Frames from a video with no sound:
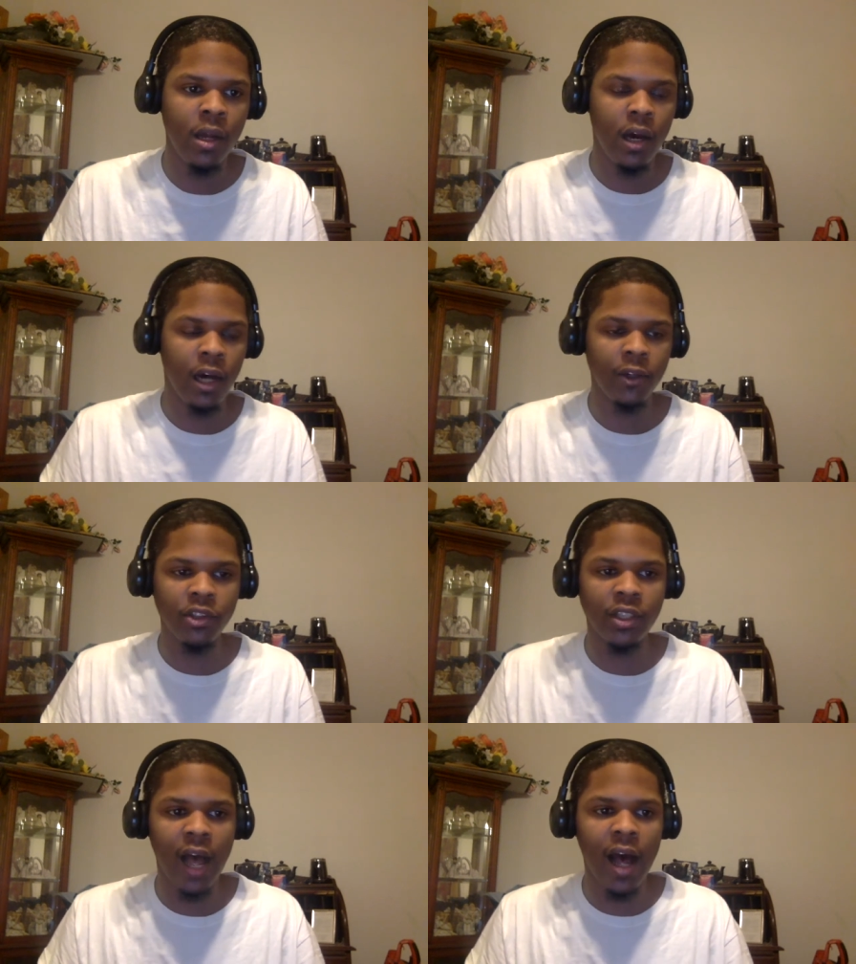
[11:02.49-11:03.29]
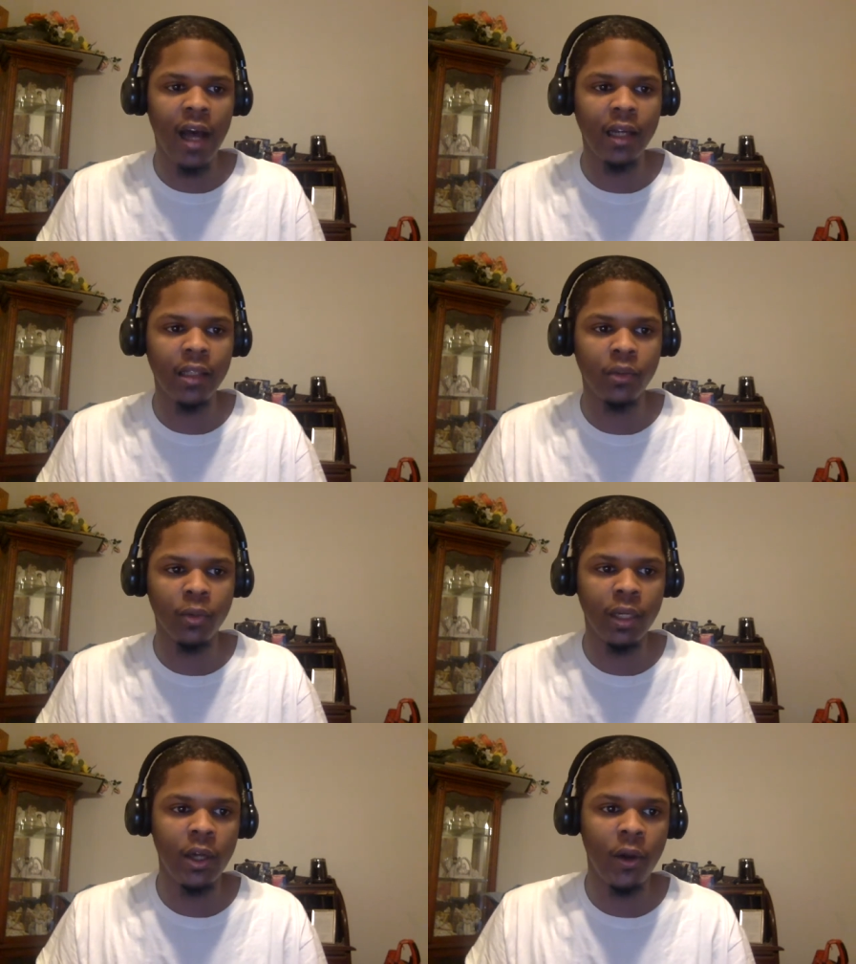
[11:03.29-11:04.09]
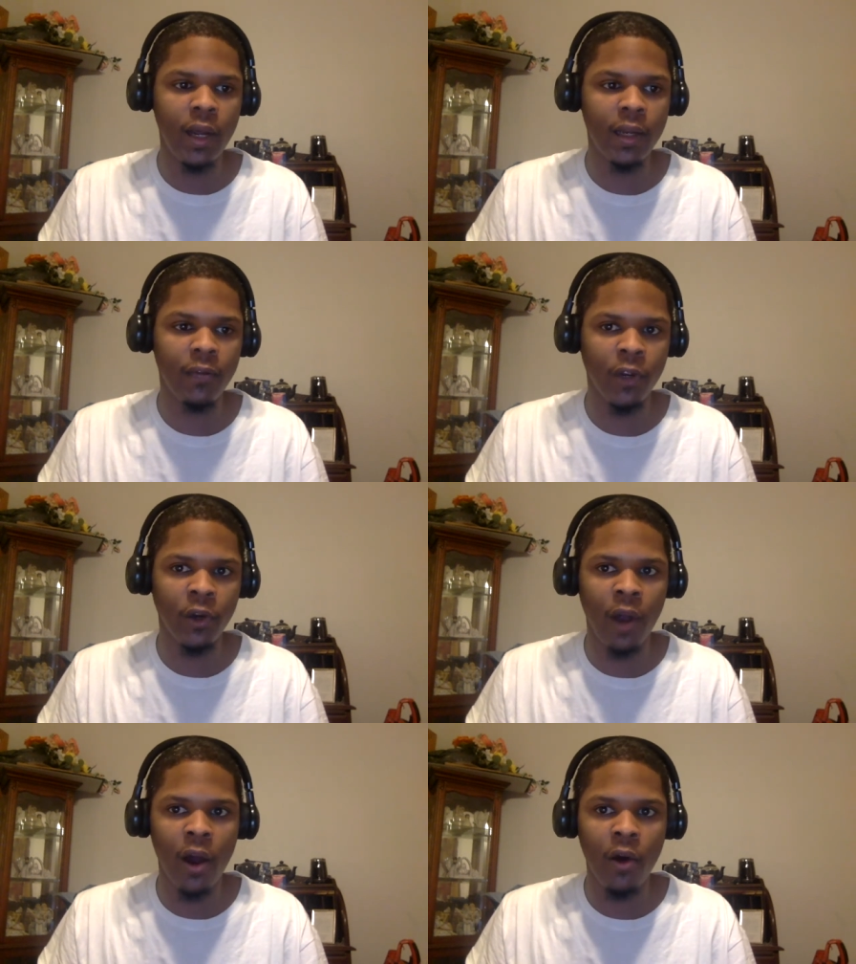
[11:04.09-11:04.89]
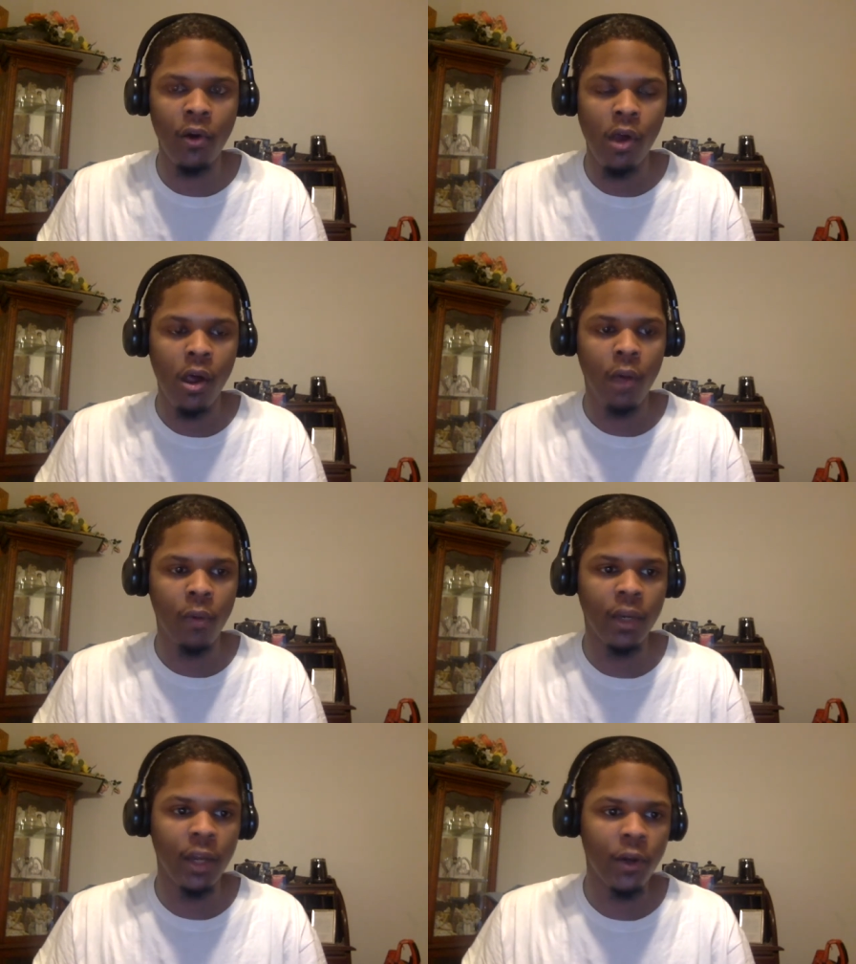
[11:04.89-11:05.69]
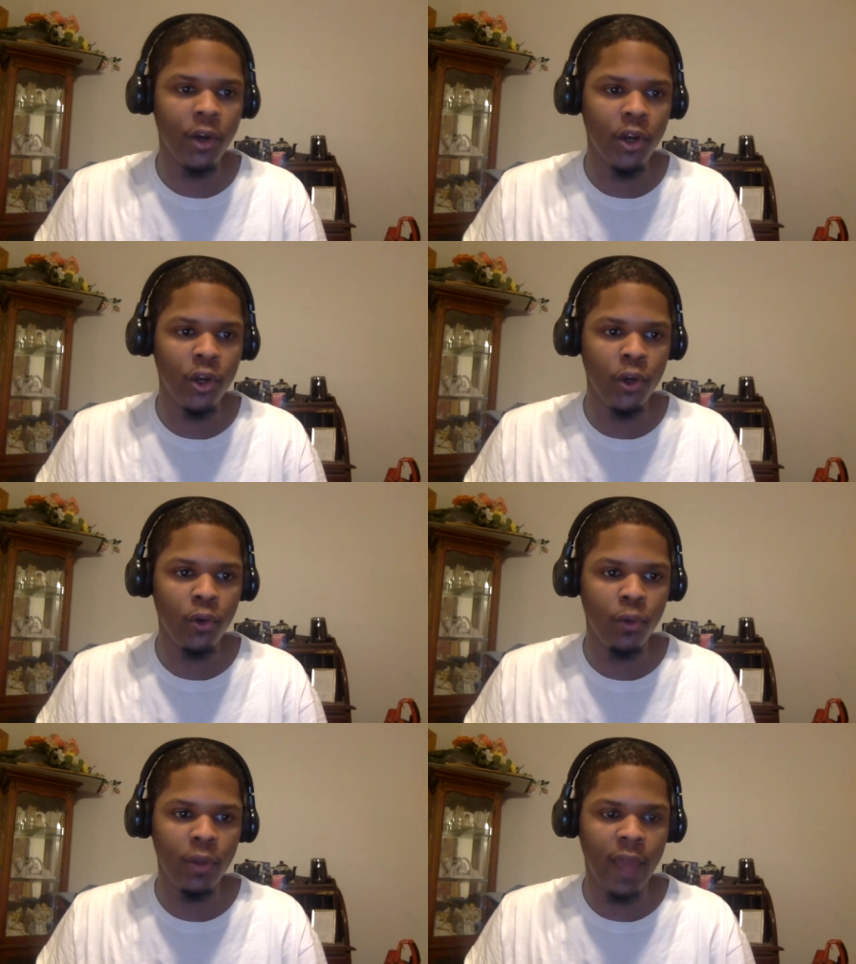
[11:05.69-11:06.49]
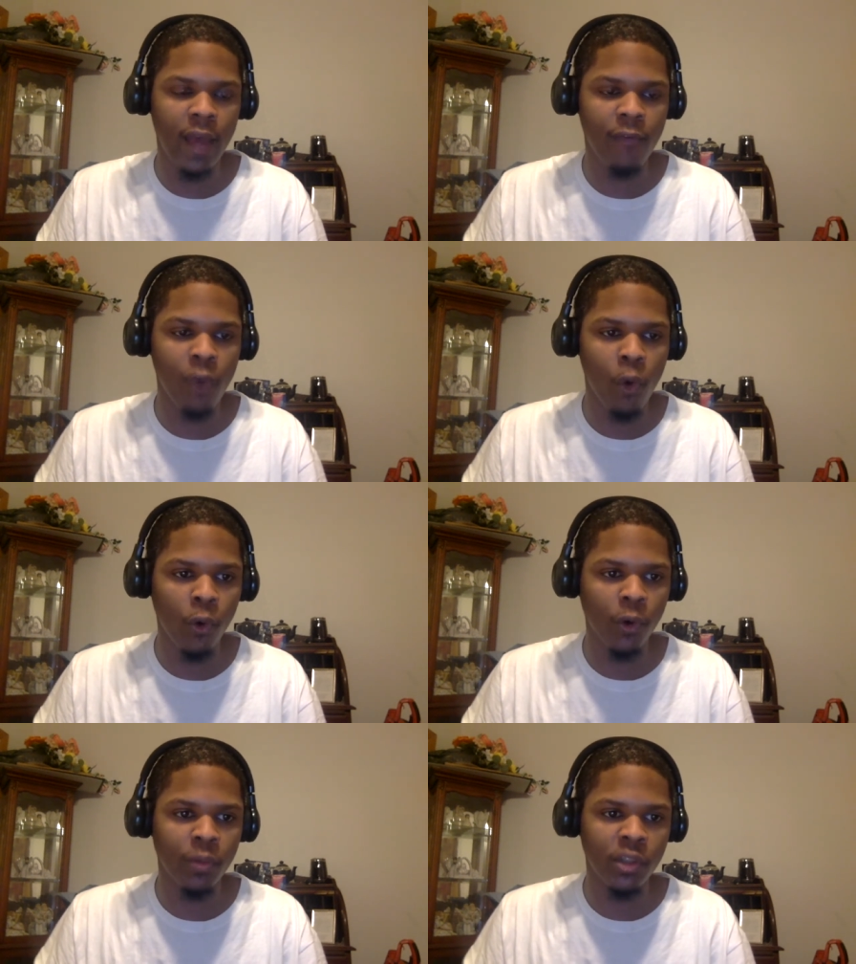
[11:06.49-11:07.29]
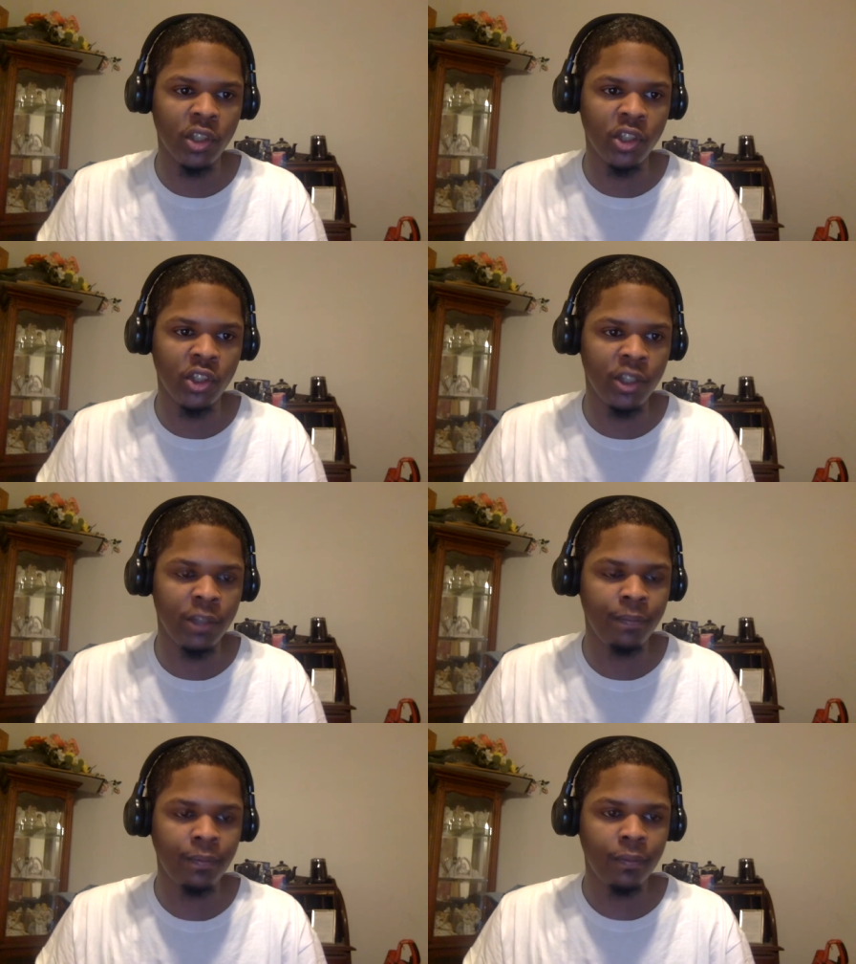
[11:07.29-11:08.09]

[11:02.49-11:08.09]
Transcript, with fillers: Undersized, really gonna have to figure out what they're gonna do with that forward position